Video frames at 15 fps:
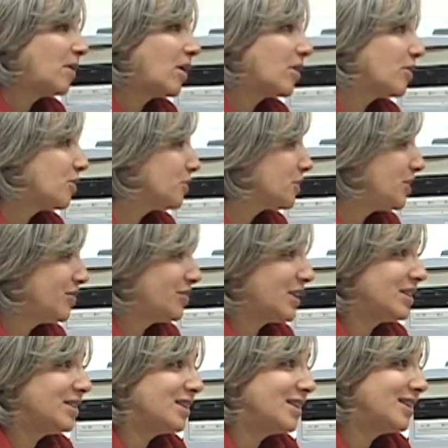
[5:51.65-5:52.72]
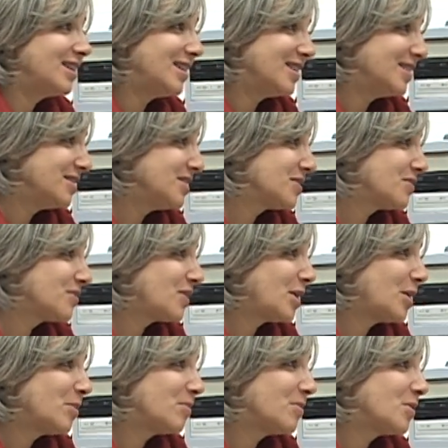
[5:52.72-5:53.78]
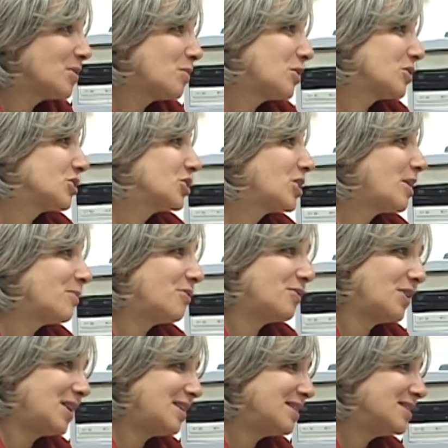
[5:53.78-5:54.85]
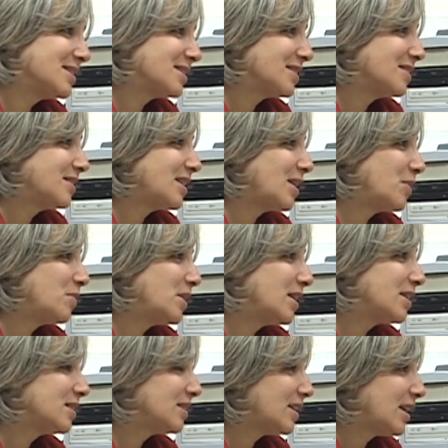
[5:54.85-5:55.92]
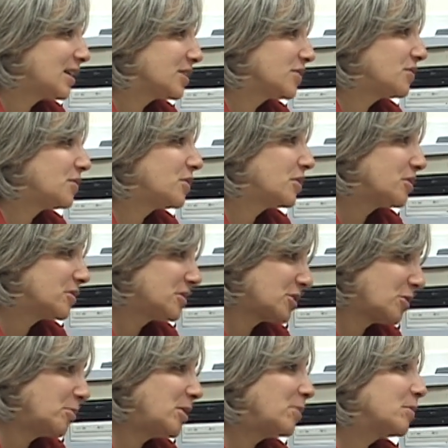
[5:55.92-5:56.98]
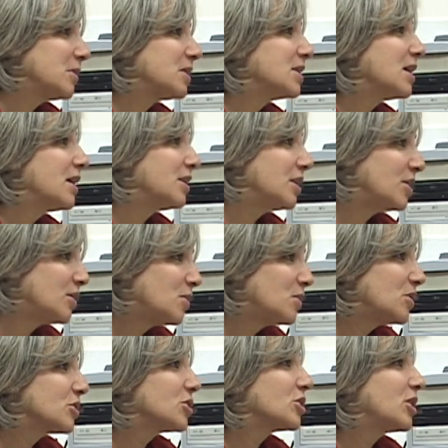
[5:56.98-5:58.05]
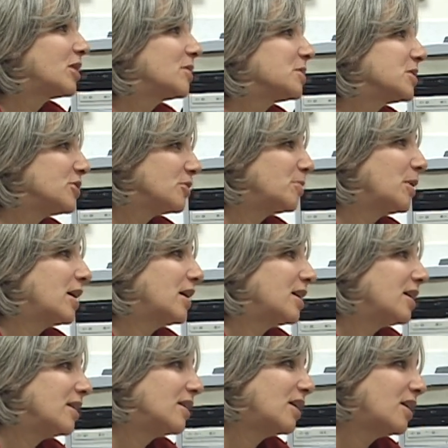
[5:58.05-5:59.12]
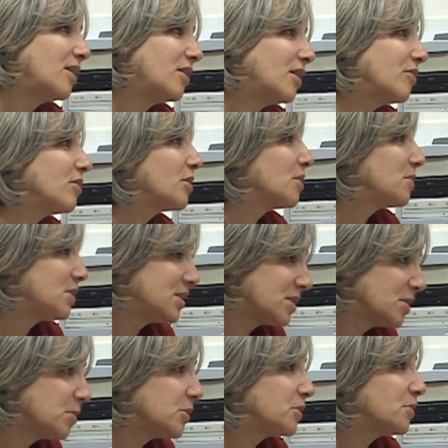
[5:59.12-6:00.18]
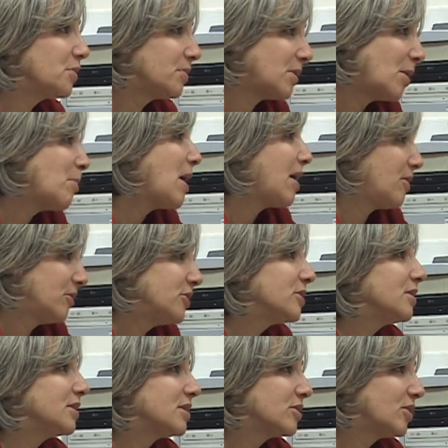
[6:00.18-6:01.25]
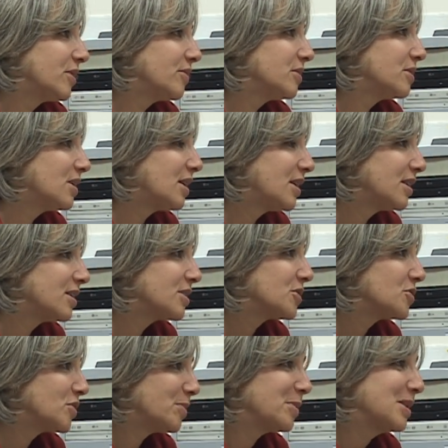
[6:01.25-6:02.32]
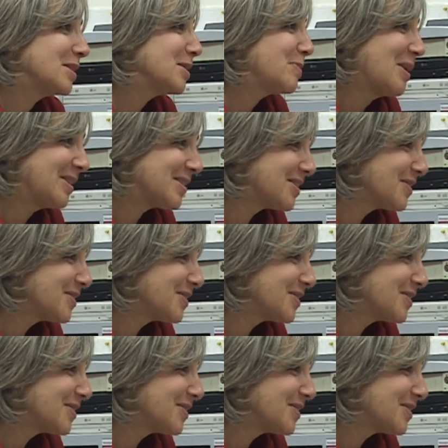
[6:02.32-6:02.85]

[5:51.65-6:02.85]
only funding is from the workshop fees that we collect so people attending the workshops do pay a very reasonable amount. It's not extremely expensive or